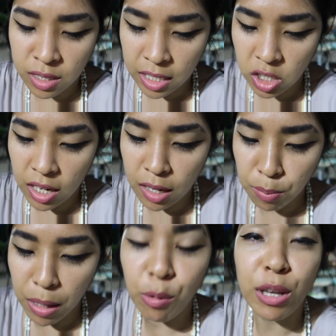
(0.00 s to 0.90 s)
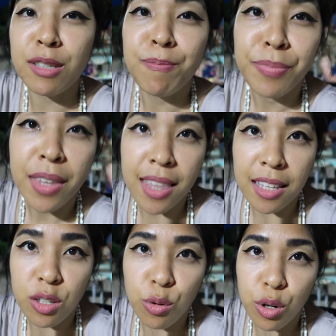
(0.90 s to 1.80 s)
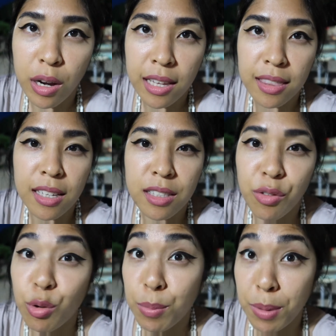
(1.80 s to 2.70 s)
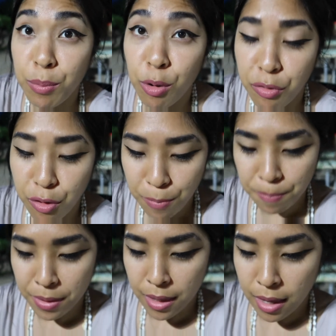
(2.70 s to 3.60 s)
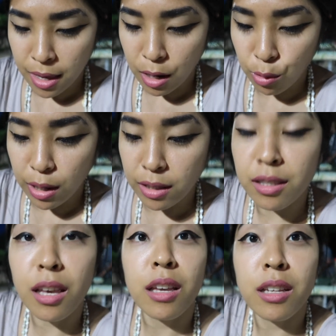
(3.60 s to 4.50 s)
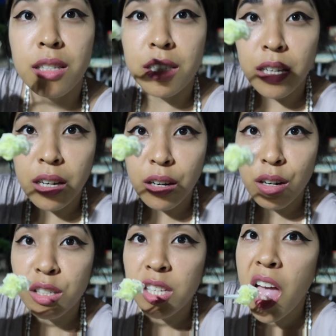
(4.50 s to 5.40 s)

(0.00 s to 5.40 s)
satiating, but anyways, that's the order I eat things if you want to be more full. Anyways, cheers!